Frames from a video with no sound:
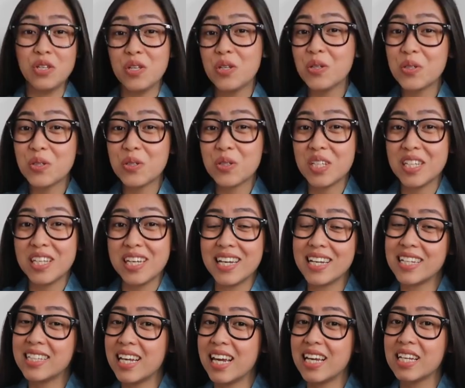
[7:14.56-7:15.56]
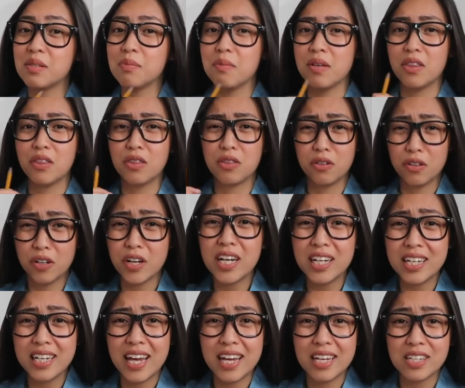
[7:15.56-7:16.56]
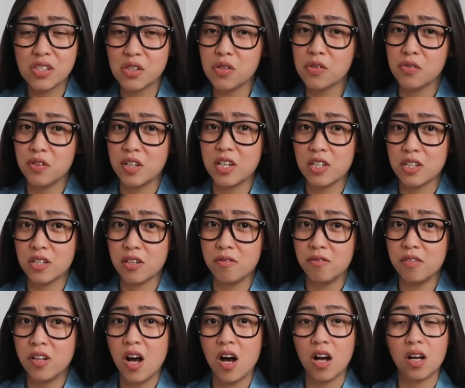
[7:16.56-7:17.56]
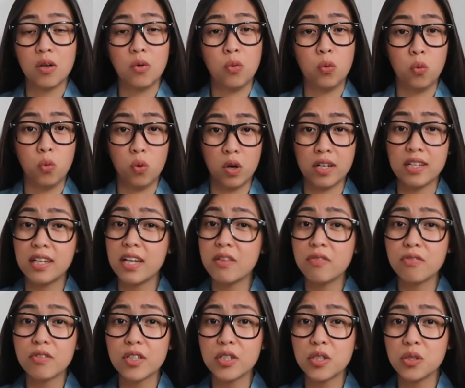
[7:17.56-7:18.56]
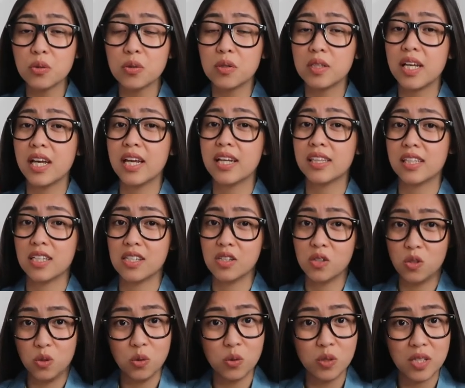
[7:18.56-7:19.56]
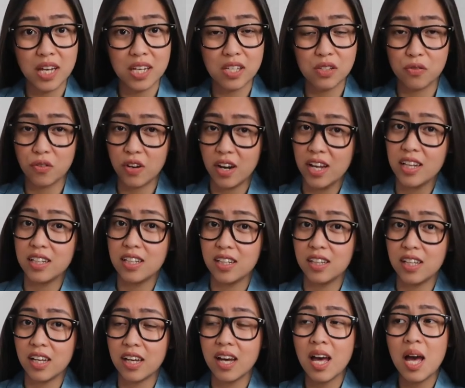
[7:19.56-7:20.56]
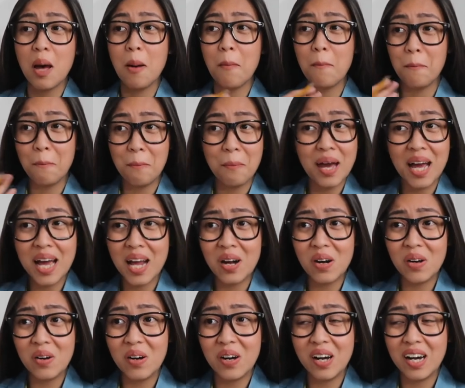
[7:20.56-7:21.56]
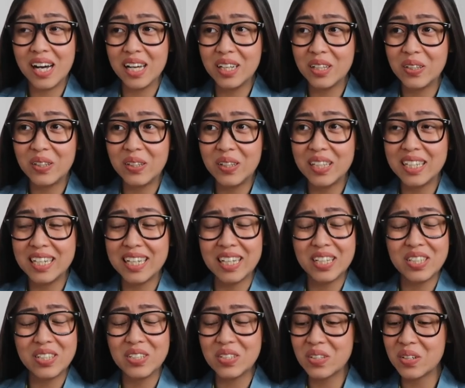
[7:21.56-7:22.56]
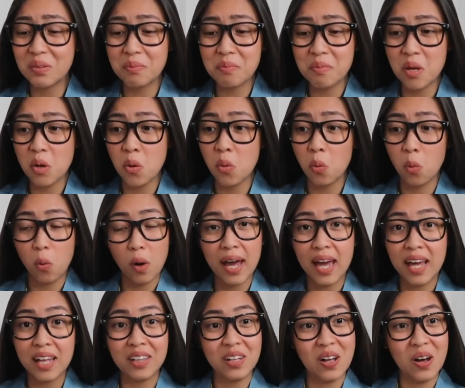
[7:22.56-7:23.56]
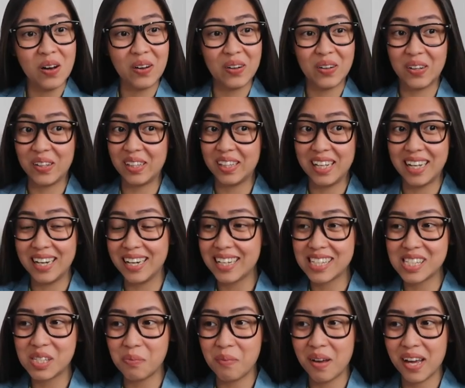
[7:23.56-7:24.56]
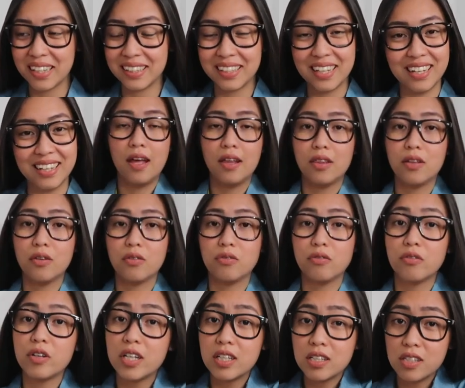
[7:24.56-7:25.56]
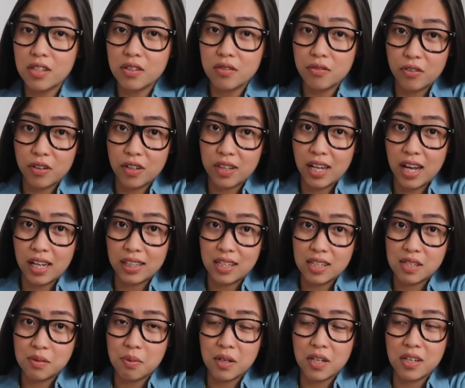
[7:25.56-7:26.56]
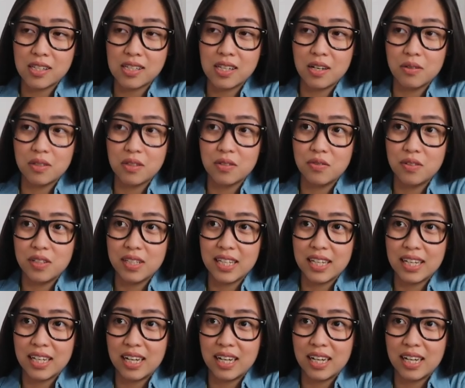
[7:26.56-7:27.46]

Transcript: Usually, it takes me 3 days to finish a vlog. 1 day for shooting, plus 2 days for editing. Pero ngayon, it took me way longer than expected. And the reason for that is because I was feeling